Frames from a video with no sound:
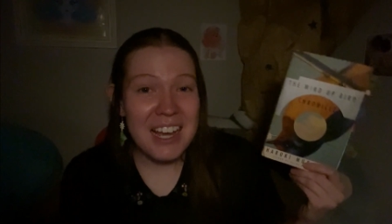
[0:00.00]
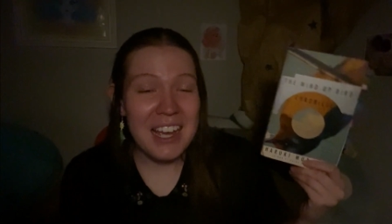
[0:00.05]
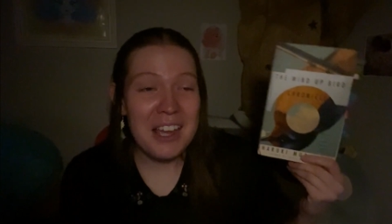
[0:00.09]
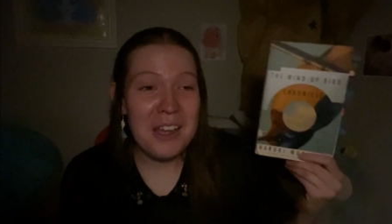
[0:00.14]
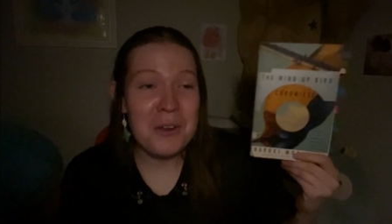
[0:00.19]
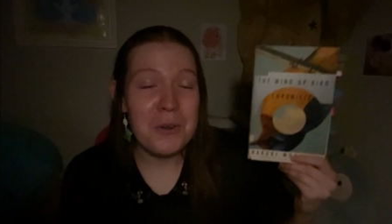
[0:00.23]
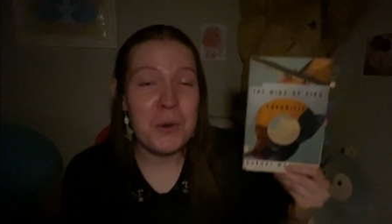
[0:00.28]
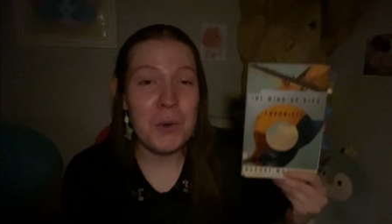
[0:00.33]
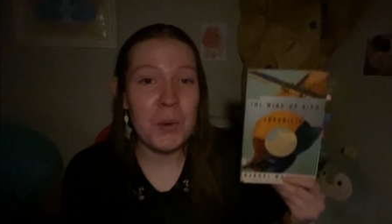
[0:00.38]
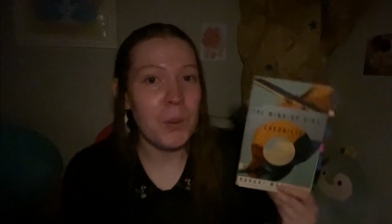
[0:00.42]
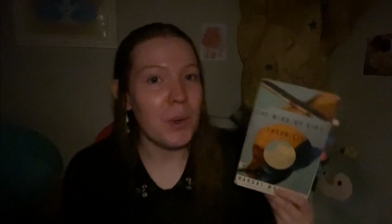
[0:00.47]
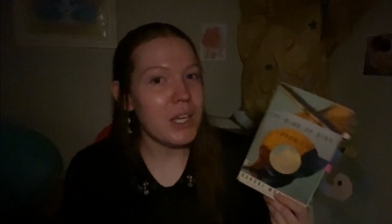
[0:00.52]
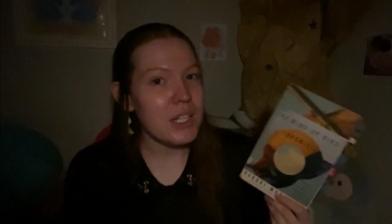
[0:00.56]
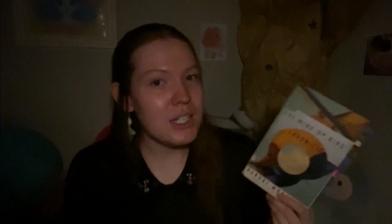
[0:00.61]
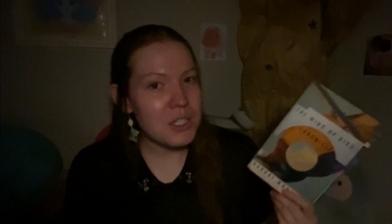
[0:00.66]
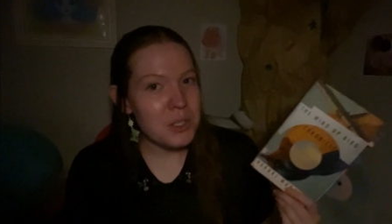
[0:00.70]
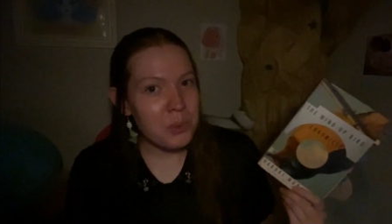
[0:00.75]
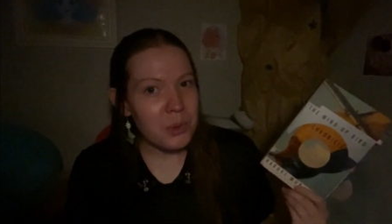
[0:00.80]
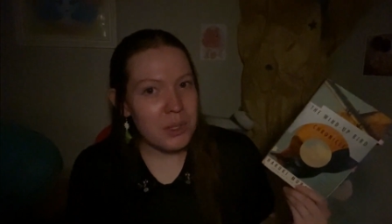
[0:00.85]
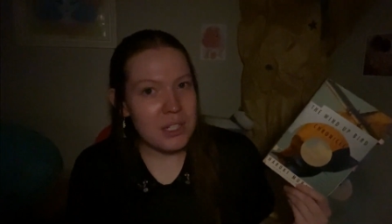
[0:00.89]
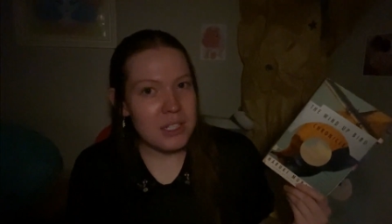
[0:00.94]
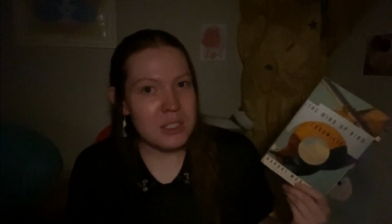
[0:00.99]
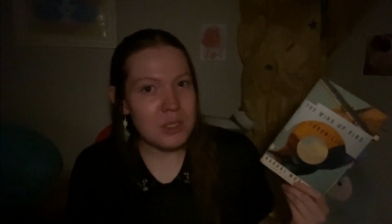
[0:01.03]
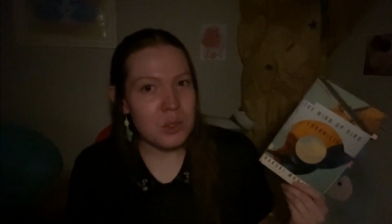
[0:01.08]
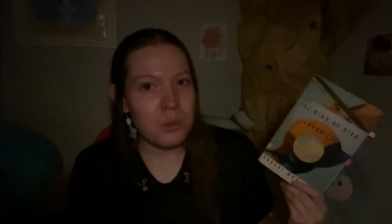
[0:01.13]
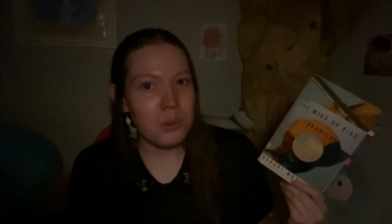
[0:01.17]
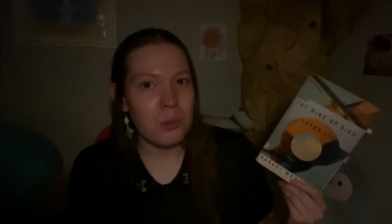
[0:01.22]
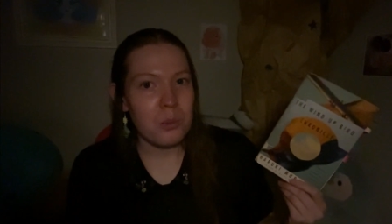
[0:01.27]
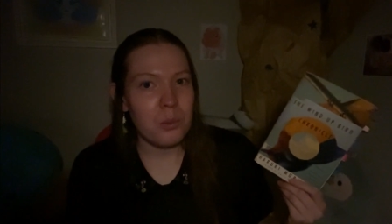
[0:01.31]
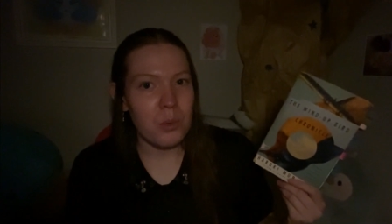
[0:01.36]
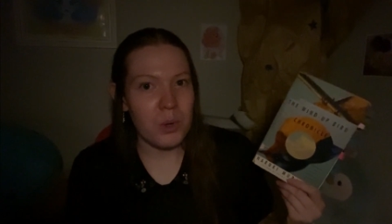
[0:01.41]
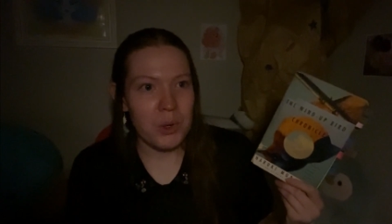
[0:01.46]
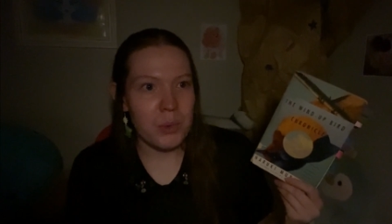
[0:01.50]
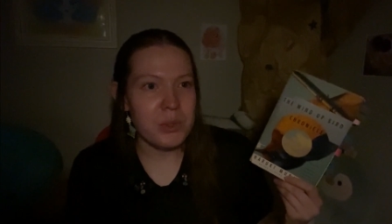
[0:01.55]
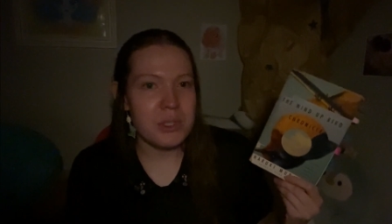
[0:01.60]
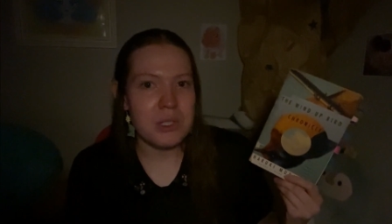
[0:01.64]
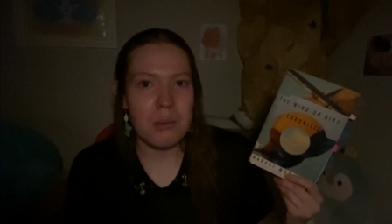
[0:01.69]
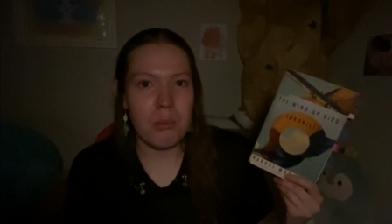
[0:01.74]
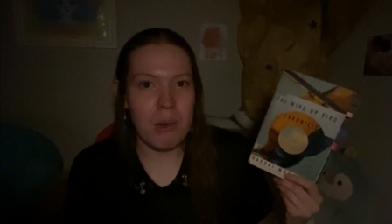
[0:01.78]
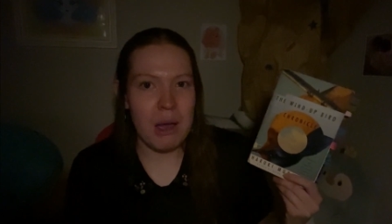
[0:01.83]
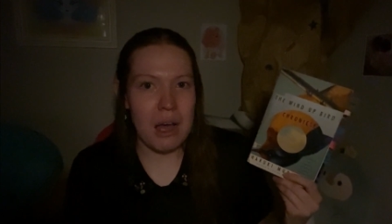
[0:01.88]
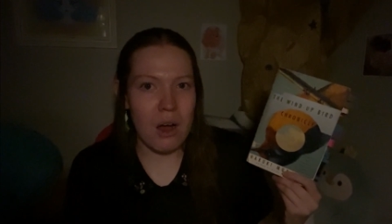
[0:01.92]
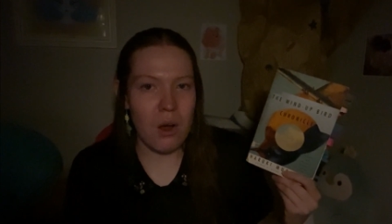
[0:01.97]
I had no idea what it was
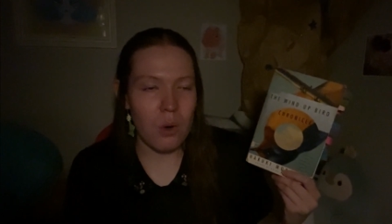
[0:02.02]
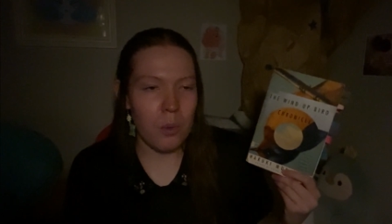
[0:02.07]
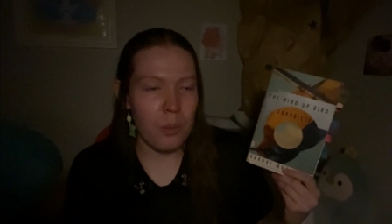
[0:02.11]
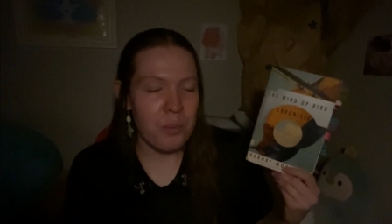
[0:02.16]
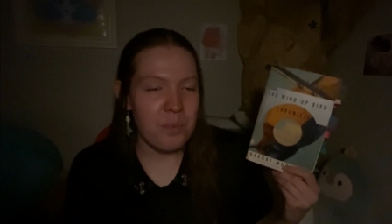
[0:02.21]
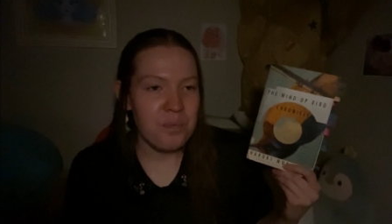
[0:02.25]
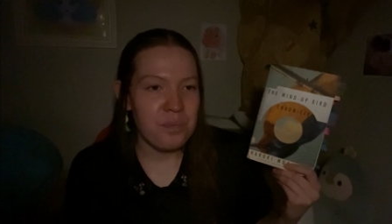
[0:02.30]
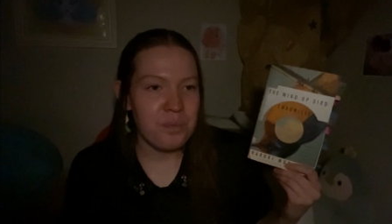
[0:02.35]
about.